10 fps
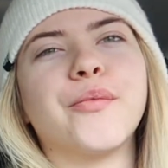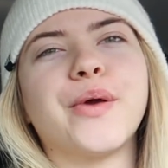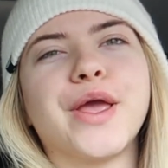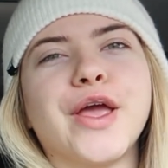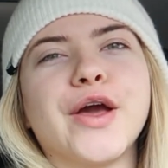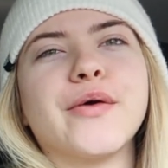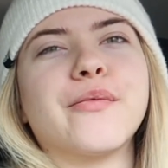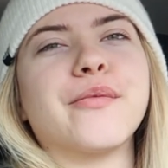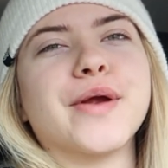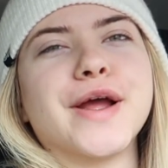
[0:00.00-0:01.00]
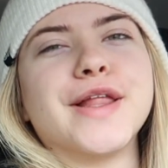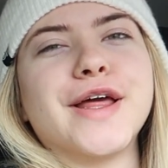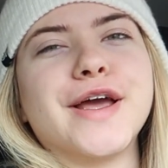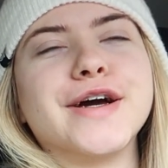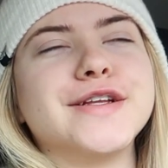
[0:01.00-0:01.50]
We
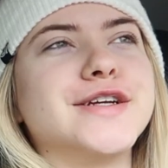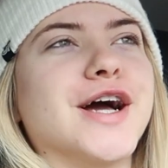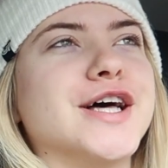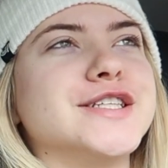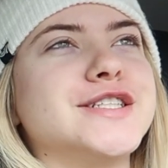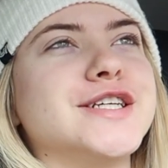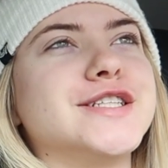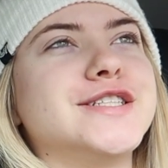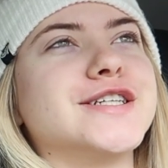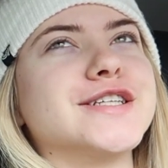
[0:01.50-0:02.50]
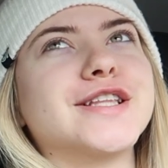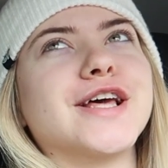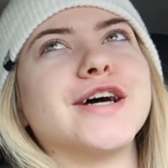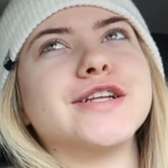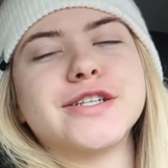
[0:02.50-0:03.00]
really just did
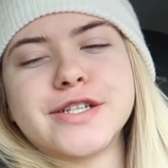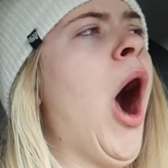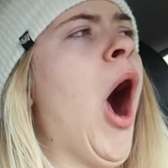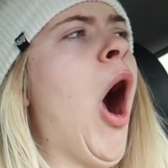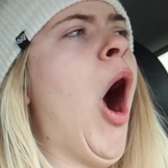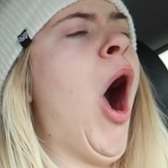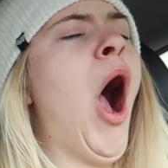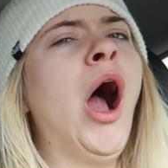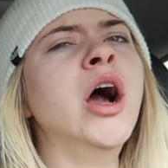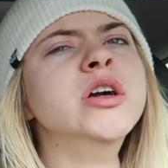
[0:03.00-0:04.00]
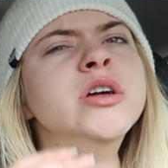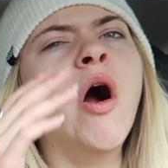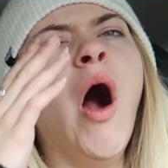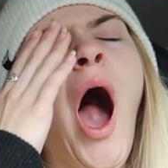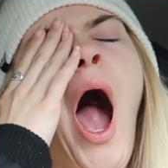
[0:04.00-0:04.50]
that. Uh,
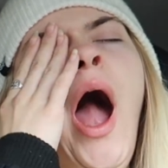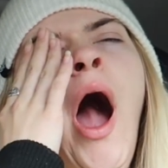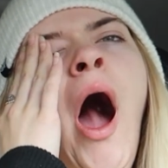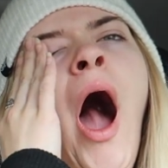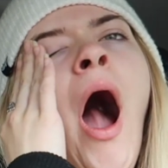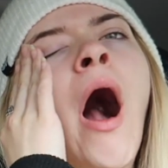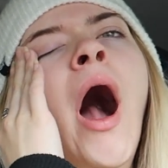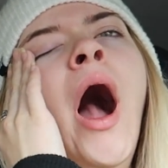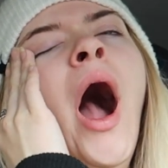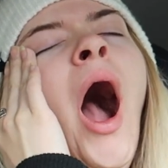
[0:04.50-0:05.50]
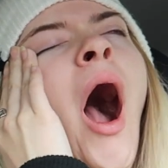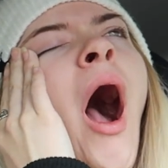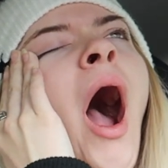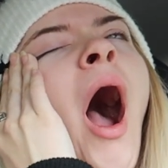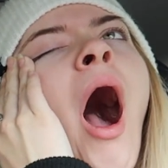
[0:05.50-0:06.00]
so, uh, uh,
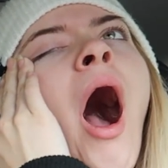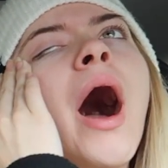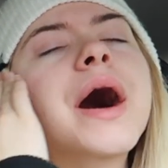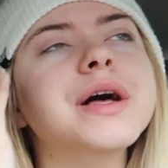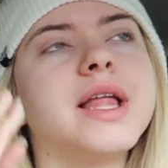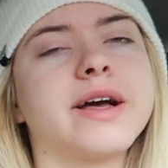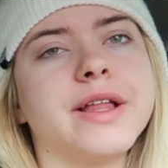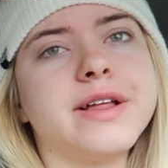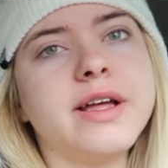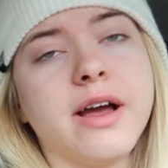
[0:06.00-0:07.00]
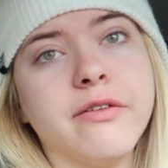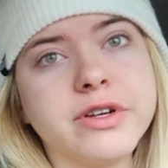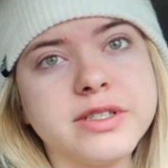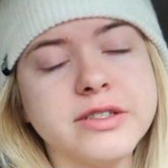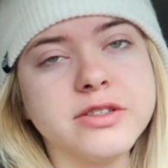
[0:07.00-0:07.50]
uh, like lately
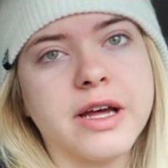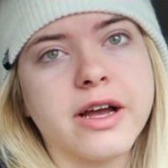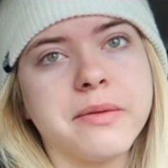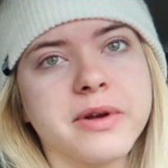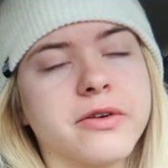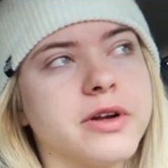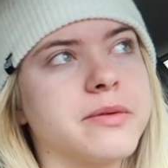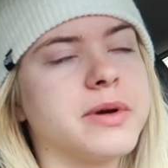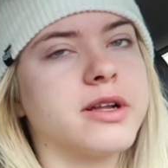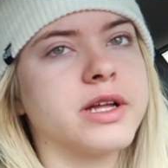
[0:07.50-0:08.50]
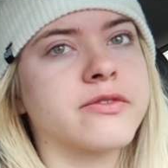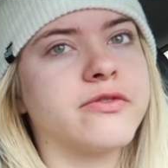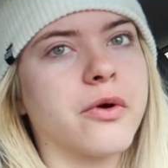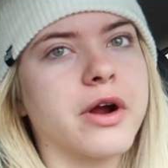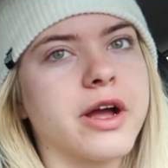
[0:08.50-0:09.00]
every single night I've been going to bed at like
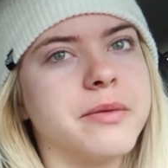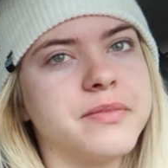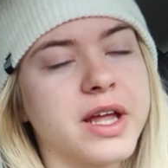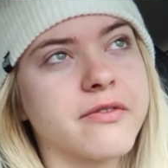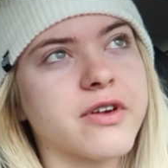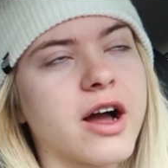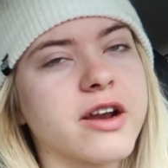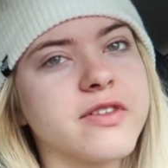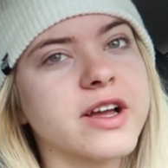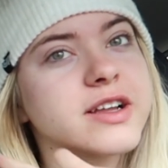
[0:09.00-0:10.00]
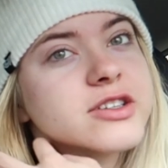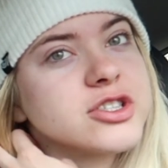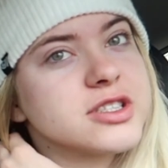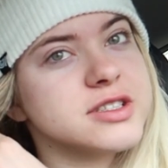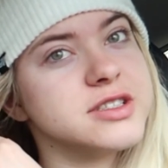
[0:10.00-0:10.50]
four a m and I've kind of like
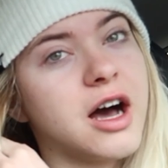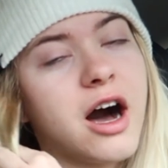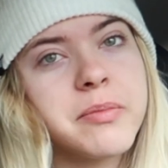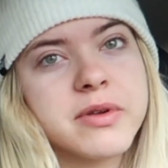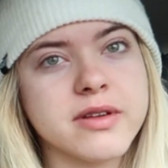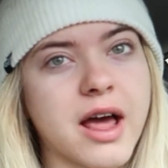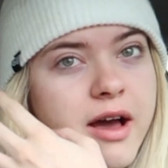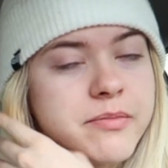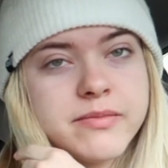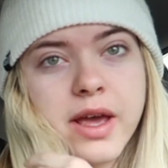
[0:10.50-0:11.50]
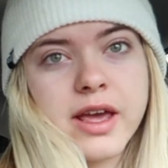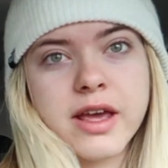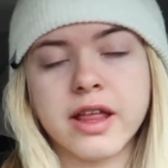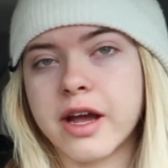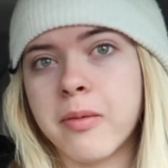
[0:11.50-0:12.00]
just not been ha
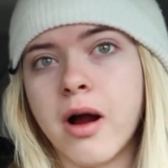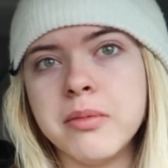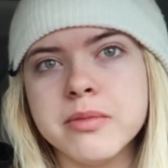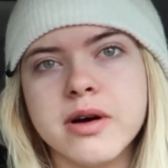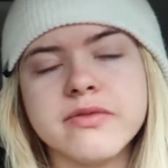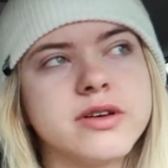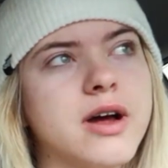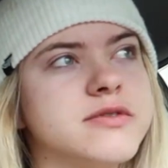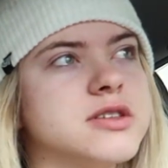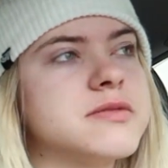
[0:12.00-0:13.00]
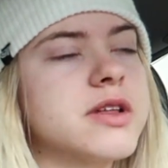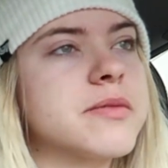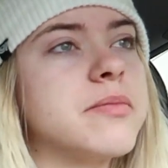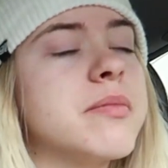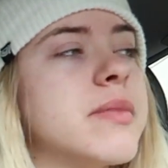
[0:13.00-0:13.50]
making like a problem of it. I've just
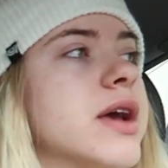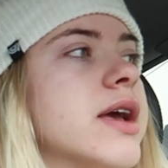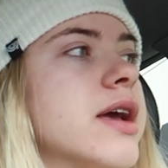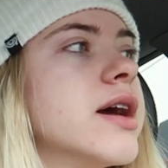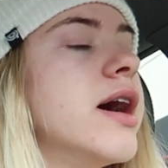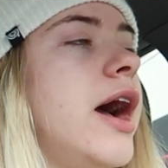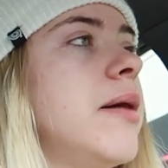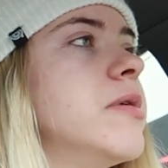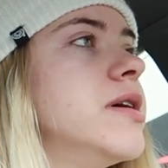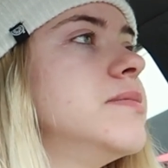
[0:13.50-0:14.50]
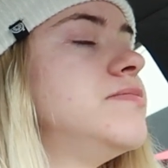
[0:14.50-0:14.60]
like been making it a habit.